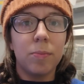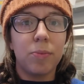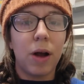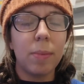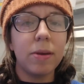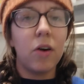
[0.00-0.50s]

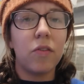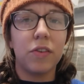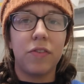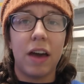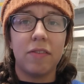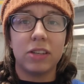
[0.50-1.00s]
probably over
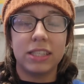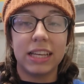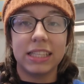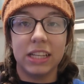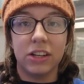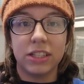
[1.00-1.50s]
5 or
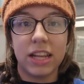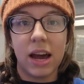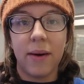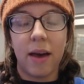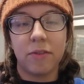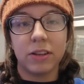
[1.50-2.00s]
6 years
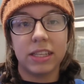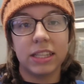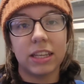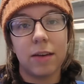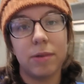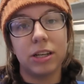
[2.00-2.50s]
now, ever
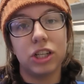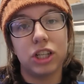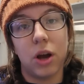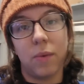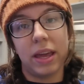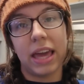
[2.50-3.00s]
since I've been
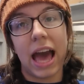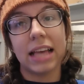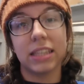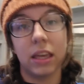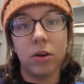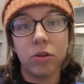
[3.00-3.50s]
showing
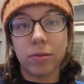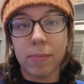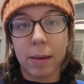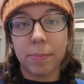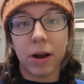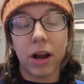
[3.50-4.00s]
as a youth
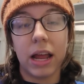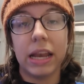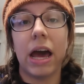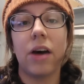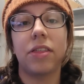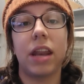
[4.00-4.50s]
member. And
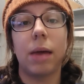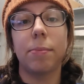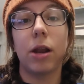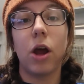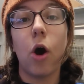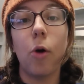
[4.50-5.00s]
now that I'm
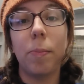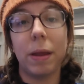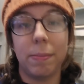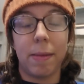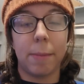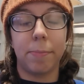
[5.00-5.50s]
an
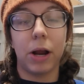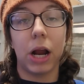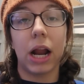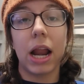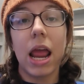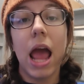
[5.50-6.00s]
open
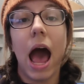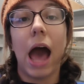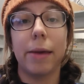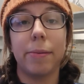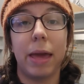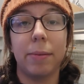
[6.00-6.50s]
member,
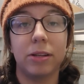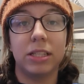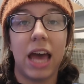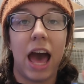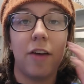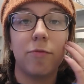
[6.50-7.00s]
I'm able
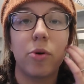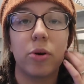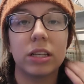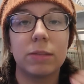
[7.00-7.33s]
to have more